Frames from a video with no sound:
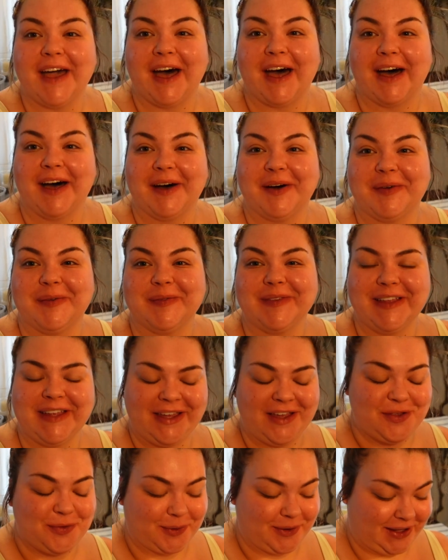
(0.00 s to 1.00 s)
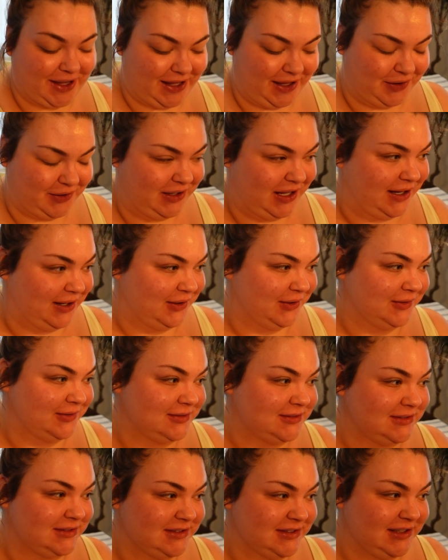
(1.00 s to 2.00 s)
Um, he's working out now.
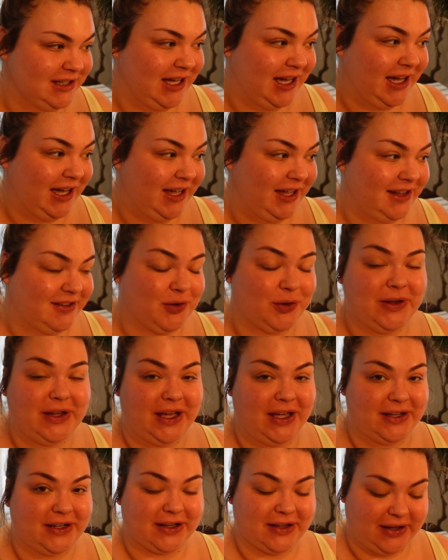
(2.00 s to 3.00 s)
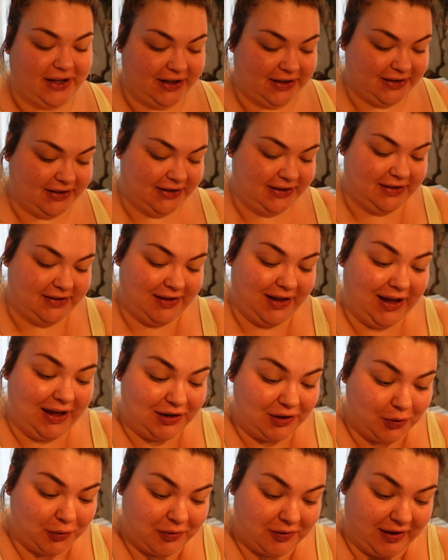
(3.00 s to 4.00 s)
I, it's only 8 o'clock. It is
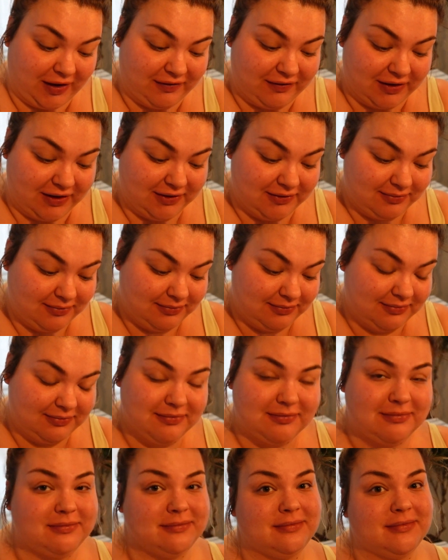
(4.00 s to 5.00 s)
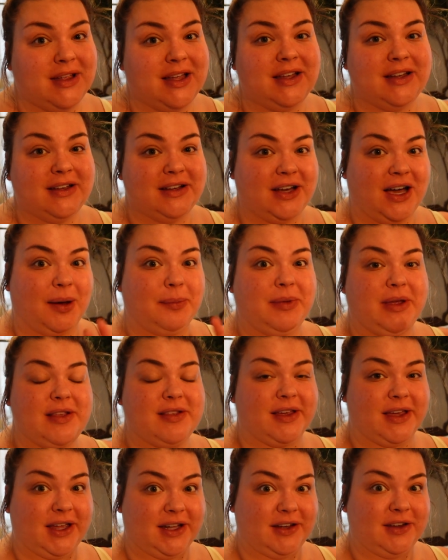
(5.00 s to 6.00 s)
8.07. I'm
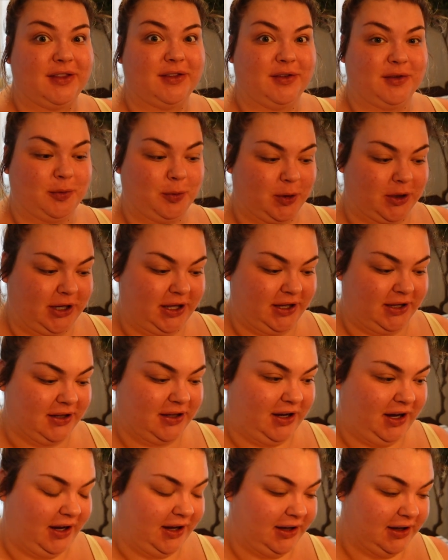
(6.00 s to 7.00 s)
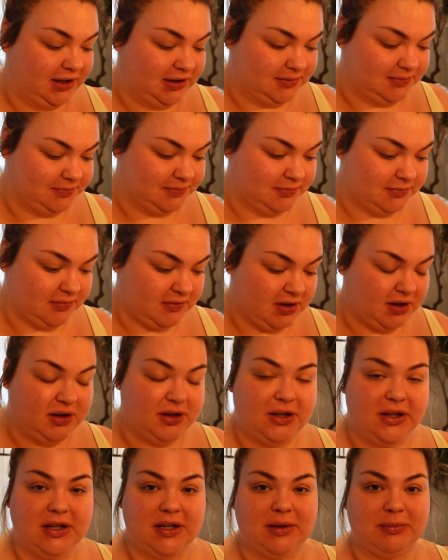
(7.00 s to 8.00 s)
easing into this morning. Um,
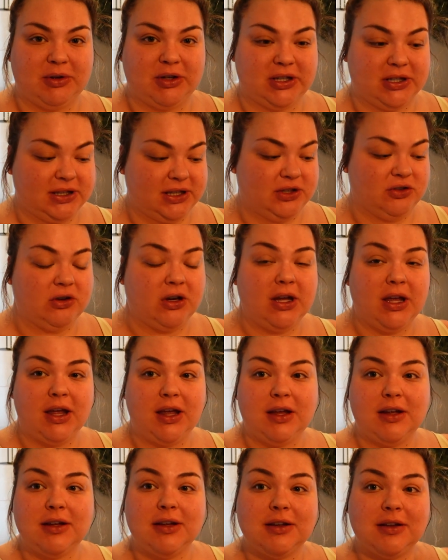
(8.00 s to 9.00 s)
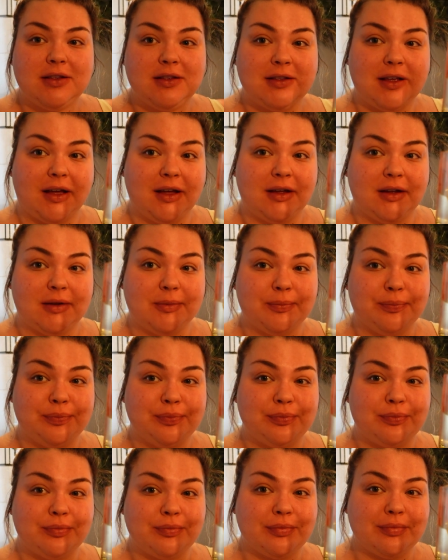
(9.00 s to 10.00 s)
currently drinking
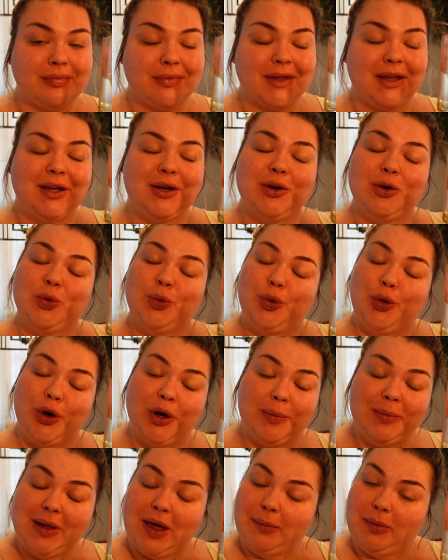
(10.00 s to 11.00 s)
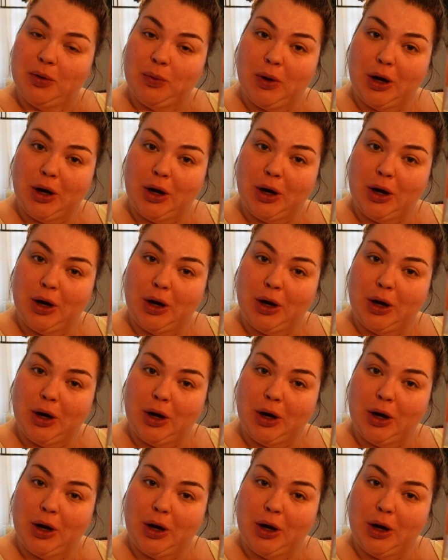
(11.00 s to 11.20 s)
some warm lemon